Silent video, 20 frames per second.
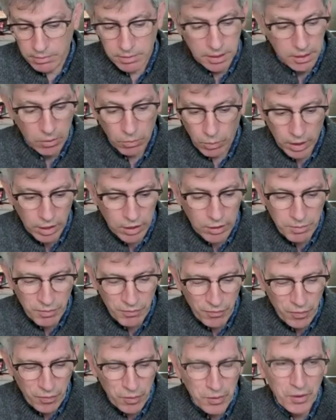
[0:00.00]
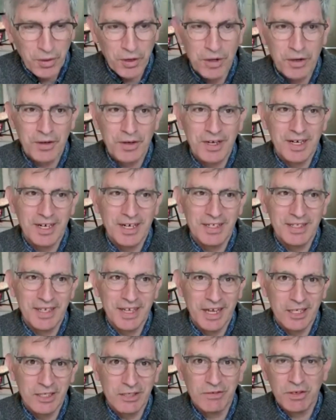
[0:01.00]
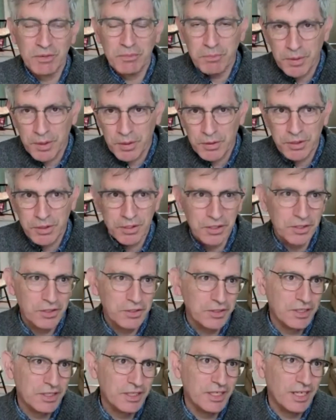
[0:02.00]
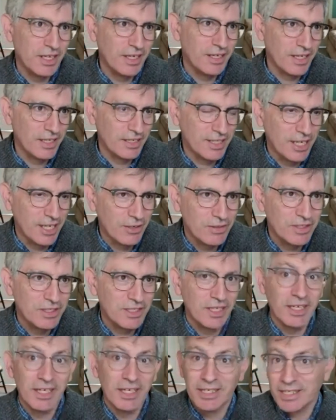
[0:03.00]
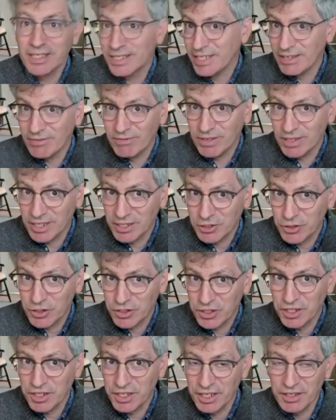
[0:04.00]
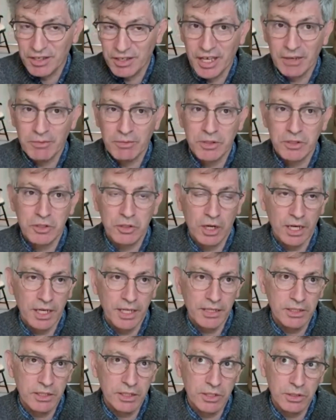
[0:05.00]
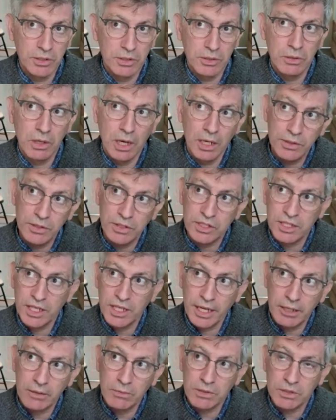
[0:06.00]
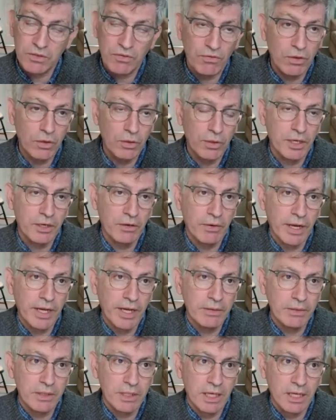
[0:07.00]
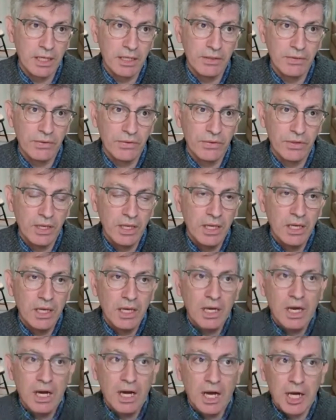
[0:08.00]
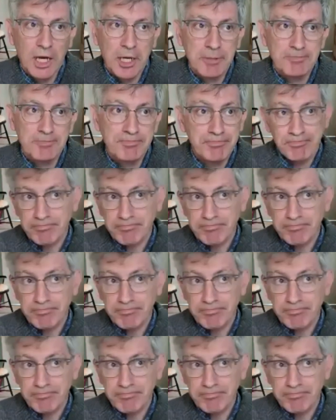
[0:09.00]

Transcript: well before the age of computers and DNA sequencing and even electricity, they were trying to understand what's floating around us. Um,